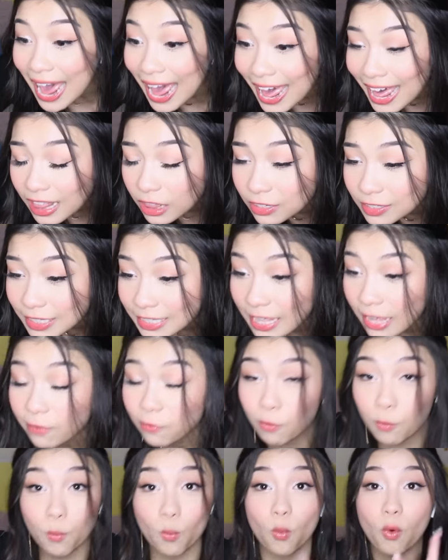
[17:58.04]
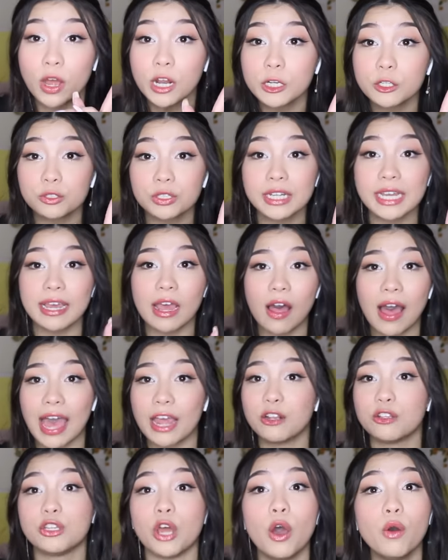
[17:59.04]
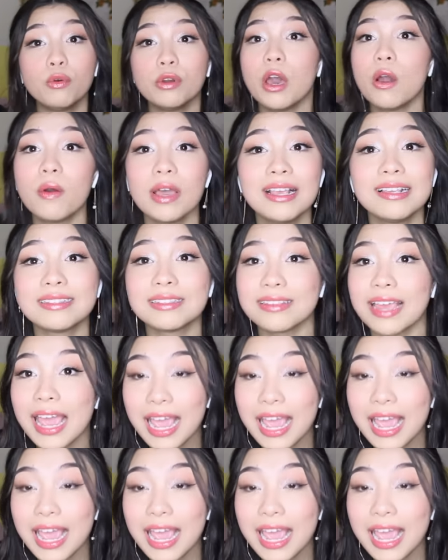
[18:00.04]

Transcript: That looks like they guy from One Tree Hill. I don't know his